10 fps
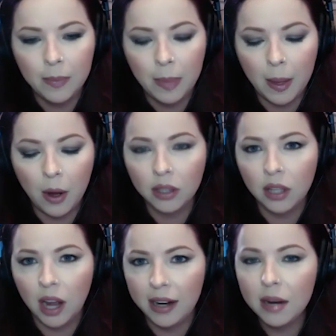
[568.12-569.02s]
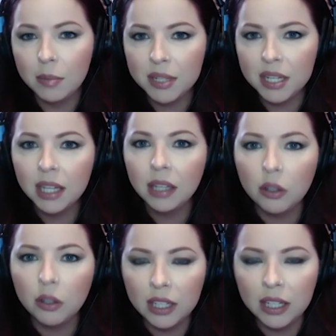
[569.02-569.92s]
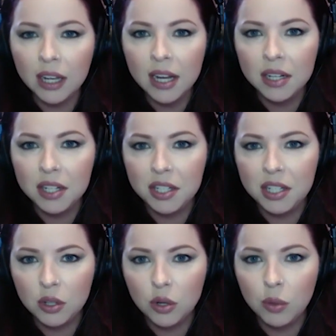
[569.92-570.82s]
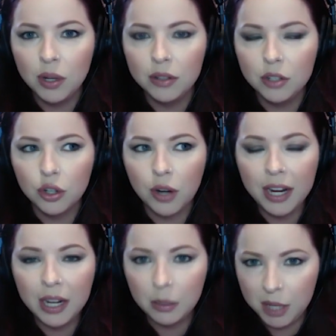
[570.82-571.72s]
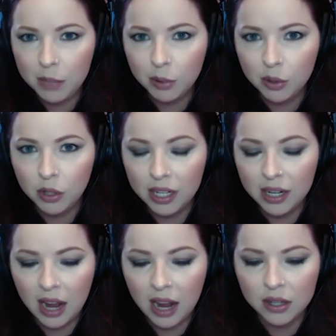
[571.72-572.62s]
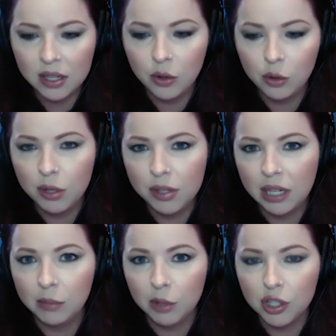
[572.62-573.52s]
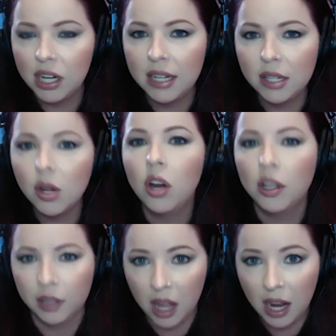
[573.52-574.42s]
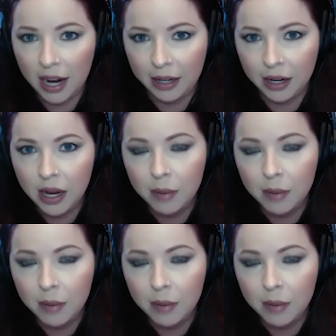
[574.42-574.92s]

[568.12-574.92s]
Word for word: online. And I particularly deal with training people in how to sell their music and merchandise online,